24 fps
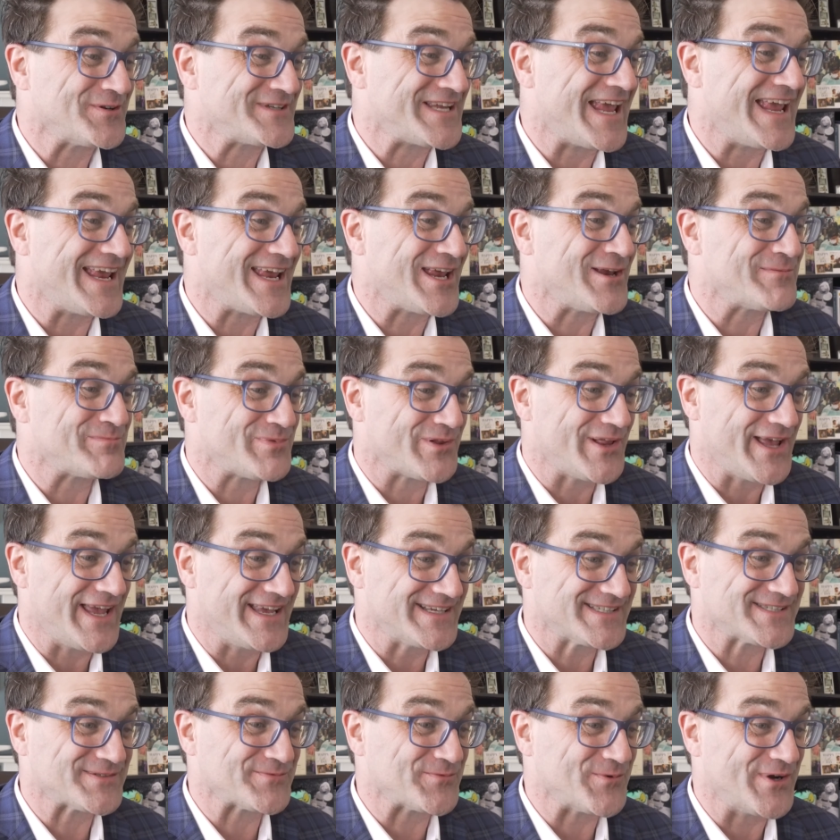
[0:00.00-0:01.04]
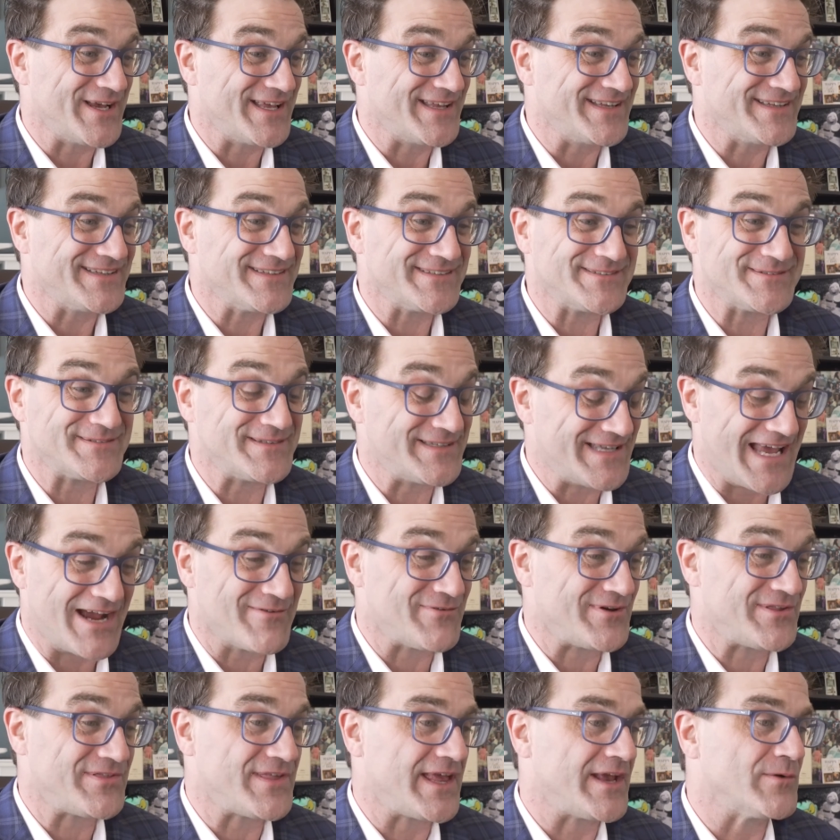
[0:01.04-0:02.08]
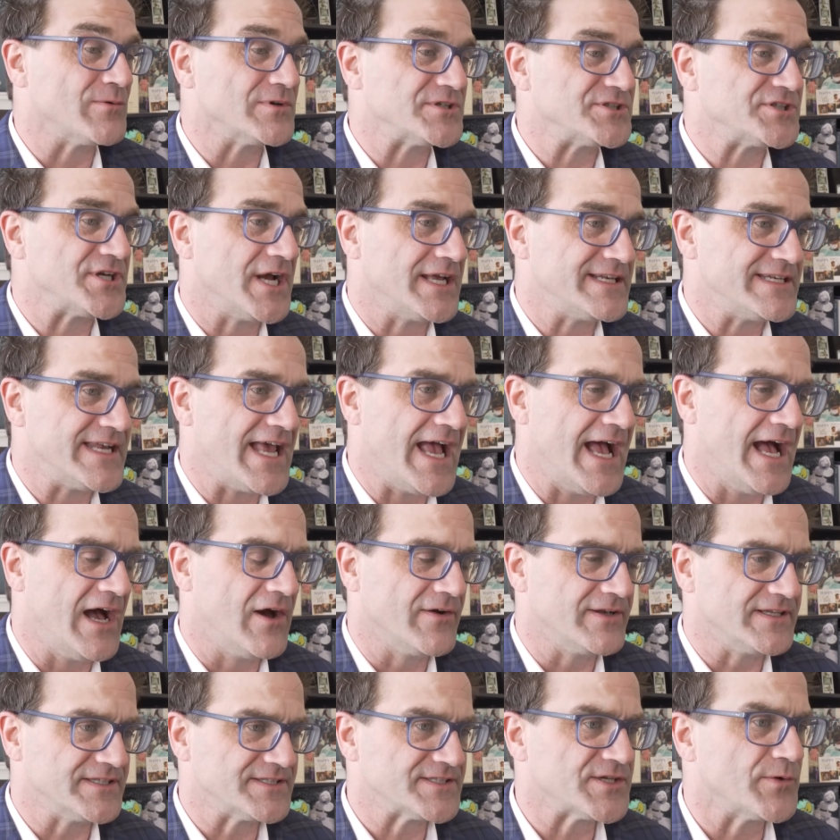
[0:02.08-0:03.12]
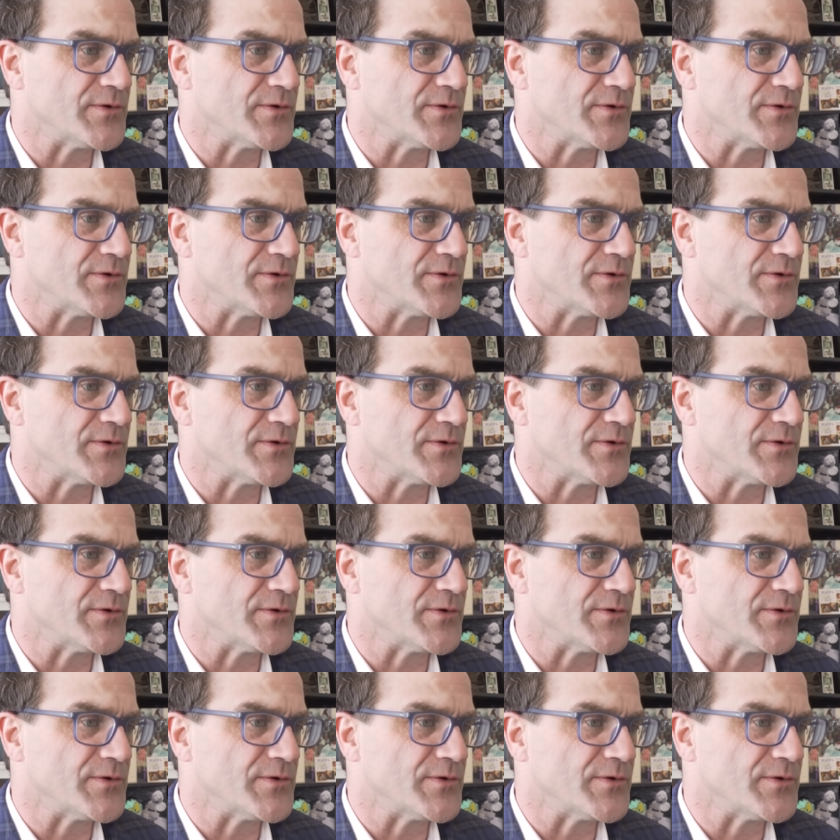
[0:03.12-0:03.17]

taking place when everything was shut down.